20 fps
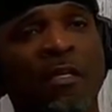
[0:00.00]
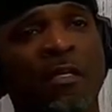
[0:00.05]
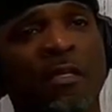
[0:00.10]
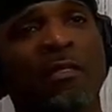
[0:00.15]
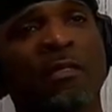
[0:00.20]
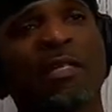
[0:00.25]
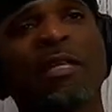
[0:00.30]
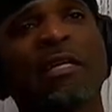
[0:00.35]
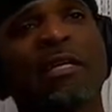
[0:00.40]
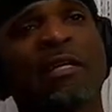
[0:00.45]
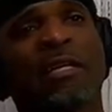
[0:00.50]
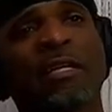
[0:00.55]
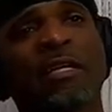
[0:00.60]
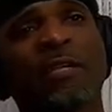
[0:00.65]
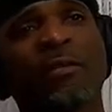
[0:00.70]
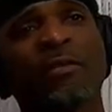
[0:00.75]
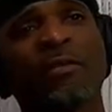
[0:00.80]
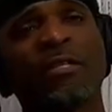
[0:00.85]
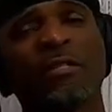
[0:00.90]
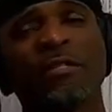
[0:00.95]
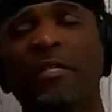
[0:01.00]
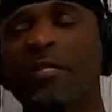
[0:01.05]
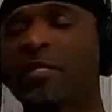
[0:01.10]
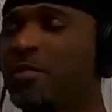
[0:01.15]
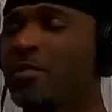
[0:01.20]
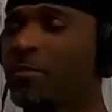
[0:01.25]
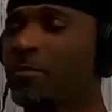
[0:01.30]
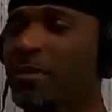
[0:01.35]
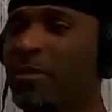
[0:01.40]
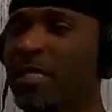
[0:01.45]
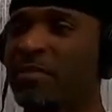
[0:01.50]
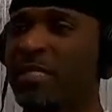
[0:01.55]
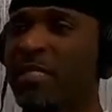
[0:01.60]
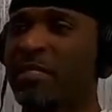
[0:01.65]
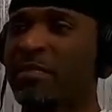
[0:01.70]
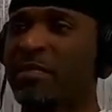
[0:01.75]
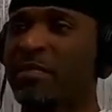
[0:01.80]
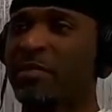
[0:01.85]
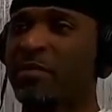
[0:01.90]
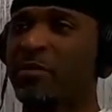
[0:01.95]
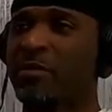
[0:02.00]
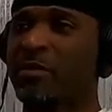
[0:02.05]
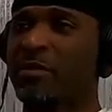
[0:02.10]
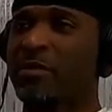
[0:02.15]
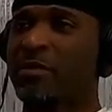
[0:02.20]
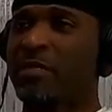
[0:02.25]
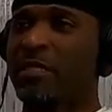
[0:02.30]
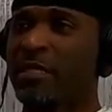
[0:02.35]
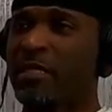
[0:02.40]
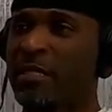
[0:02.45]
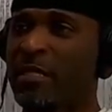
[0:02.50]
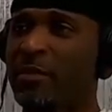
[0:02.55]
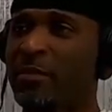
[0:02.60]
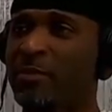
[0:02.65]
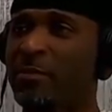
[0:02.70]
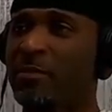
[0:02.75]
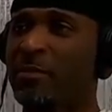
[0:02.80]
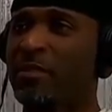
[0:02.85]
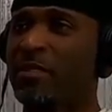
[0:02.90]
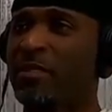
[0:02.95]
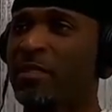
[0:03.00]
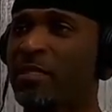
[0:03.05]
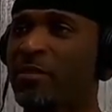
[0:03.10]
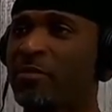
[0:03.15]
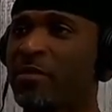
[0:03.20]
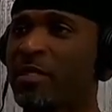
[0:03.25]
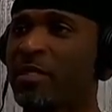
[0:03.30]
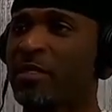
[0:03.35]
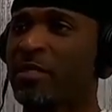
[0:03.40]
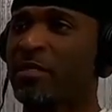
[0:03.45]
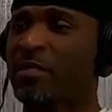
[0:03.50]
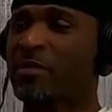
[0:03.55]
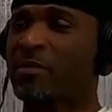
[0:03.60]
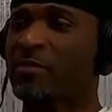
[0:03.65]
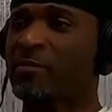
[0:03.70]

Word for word: Yeah, Andy Reid said he's the best athlete on the team. And I was like,